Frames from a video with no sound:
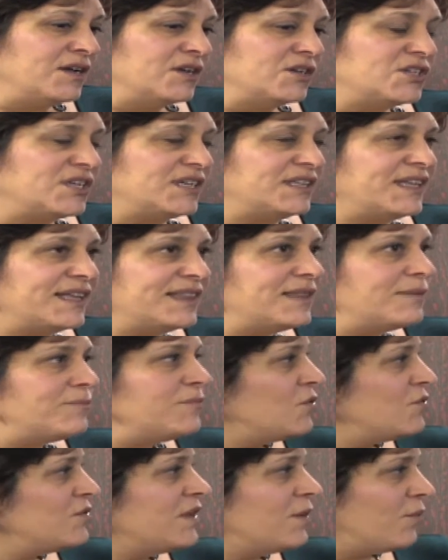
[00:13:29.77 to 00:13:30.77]
to let them
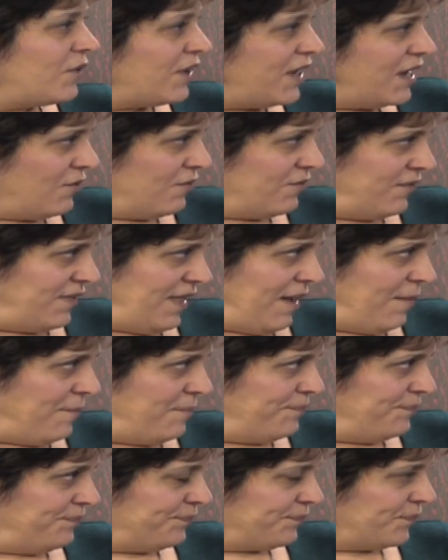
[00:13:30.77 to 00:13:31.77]
know that we're here for them,
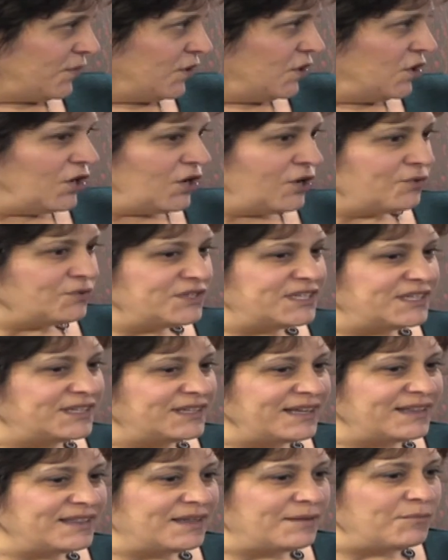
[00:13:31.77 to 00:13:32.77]
to
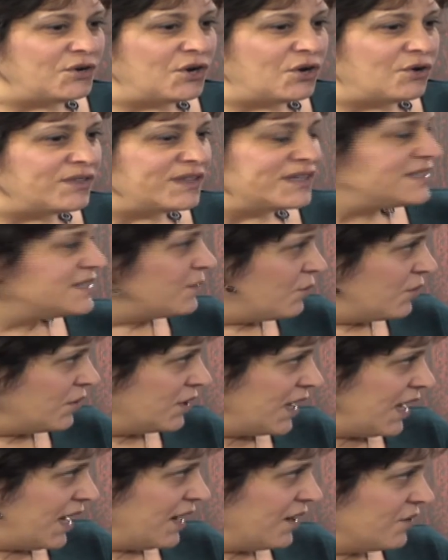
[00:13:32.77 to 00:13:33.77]
let them know that
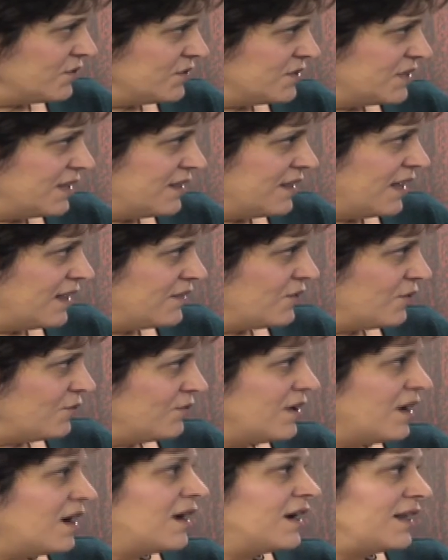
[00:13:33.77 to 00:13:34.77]
someone cares and that
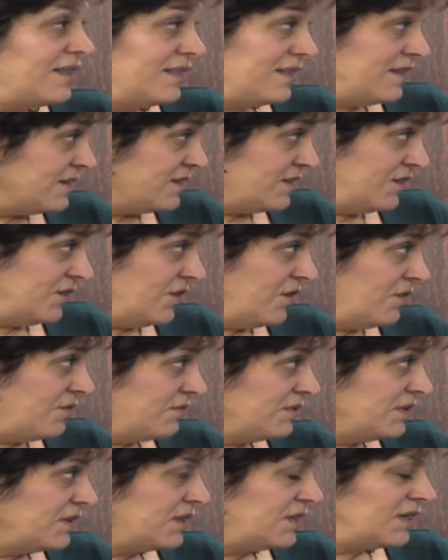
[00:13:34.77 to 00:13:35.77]
they're not in this
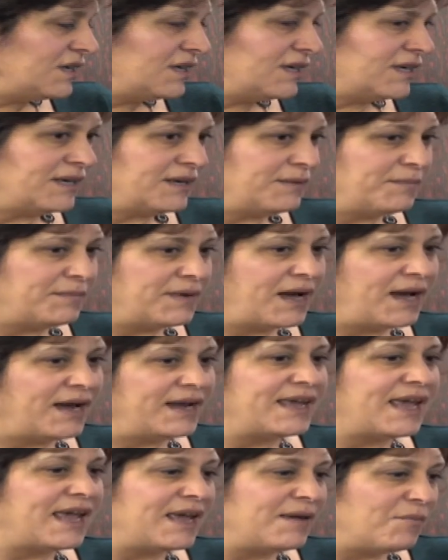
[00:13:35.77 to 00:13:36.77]
alone.
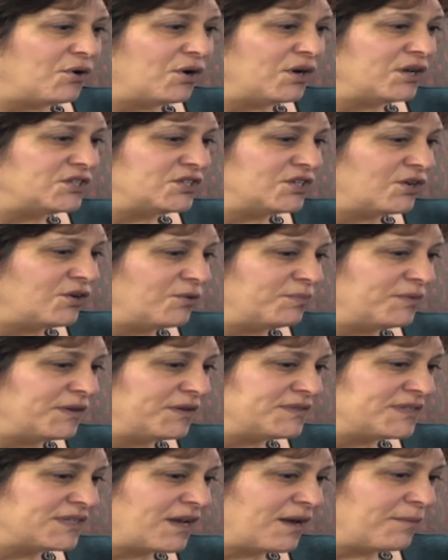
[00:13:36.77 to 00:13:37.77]
I came on to Hope
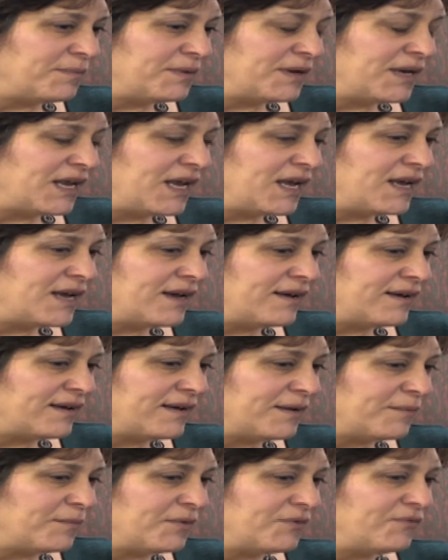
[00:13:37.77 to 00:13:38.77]
Loves Company
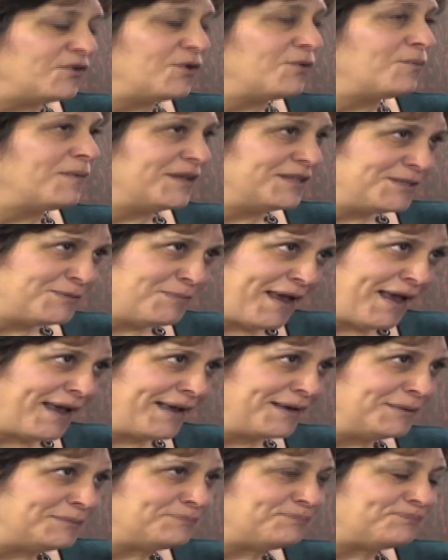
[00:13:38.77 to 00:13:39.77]
a few months
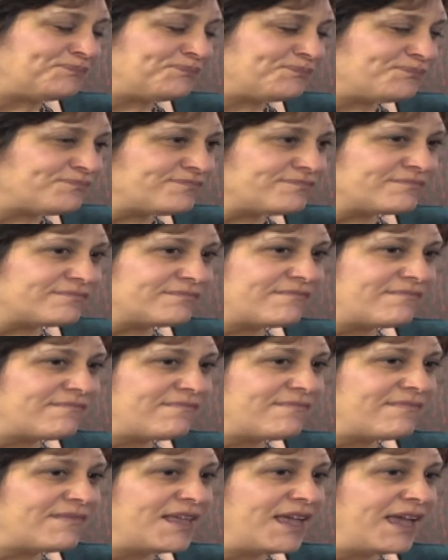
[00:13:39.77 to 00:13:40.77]
back
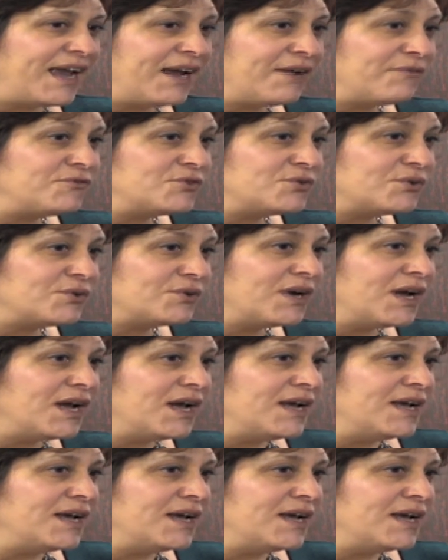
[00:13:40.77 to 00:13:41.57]
after